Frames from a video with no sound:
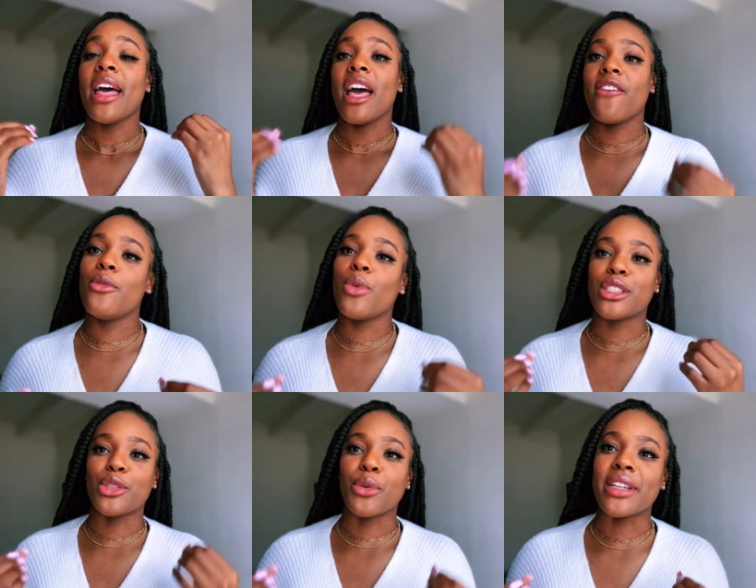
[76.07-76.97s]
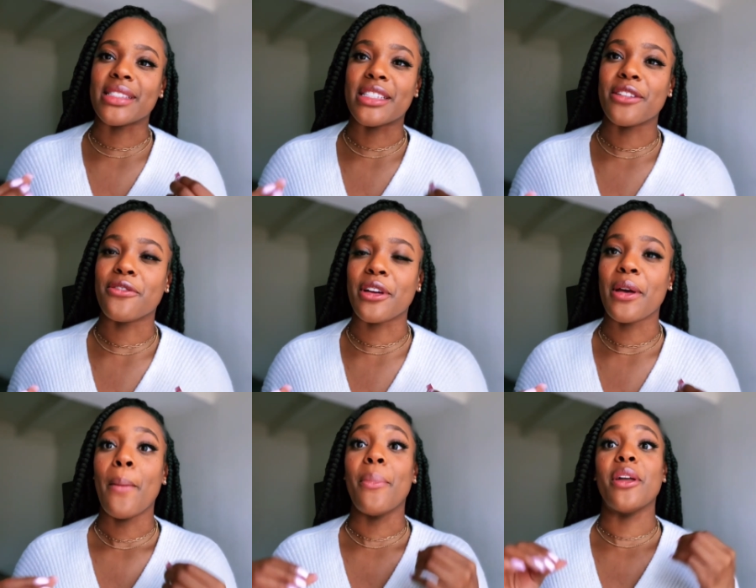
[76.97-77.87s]
Everyone's story is
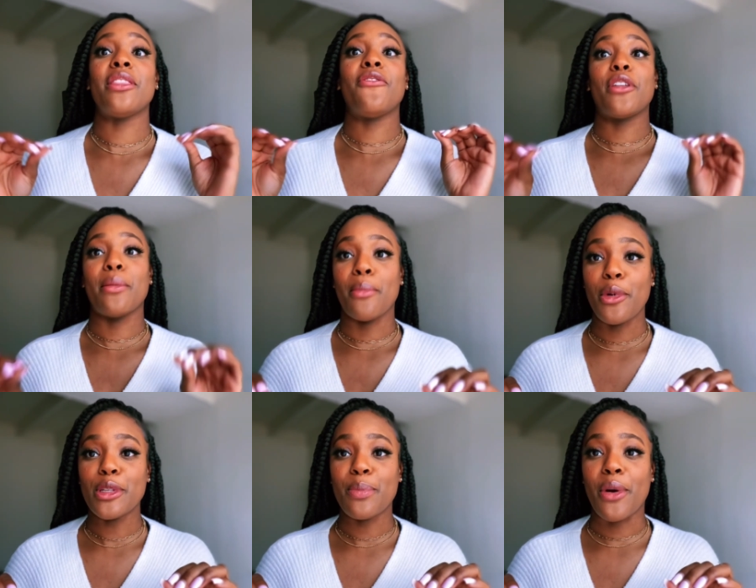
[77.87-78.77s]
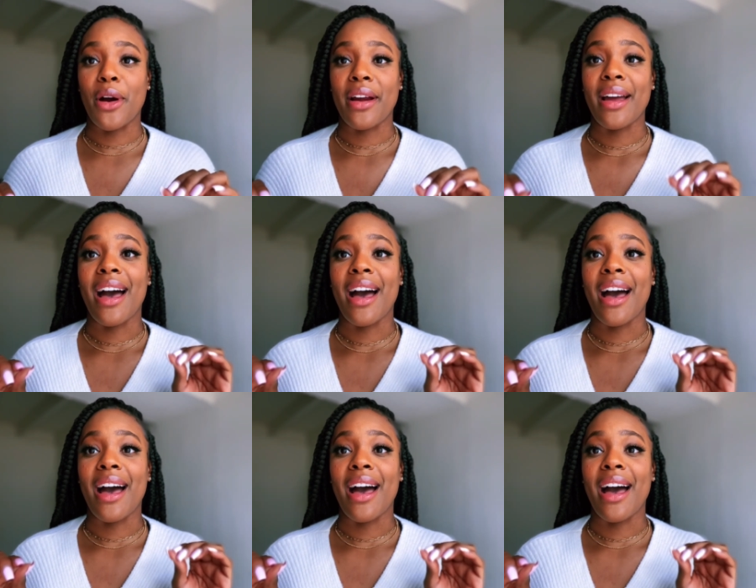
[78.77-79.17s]
different, but for the most part,